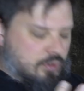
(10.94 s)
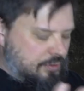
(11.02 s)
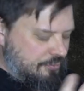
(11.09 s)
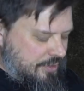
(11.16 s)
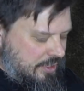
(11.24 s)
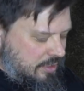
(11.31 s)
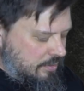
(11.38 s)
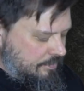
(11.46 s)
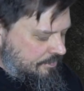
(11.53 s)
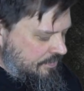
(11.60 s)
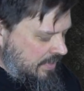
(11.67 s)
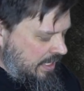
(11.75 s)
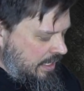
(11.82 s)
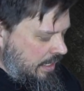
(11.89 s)
or film,
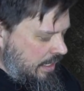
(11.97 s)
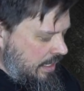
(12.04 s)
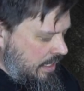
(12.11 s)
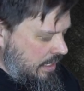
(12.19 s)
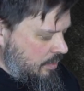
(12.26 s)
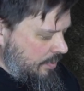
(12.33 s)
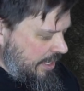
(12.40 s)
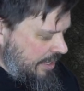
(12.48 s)
we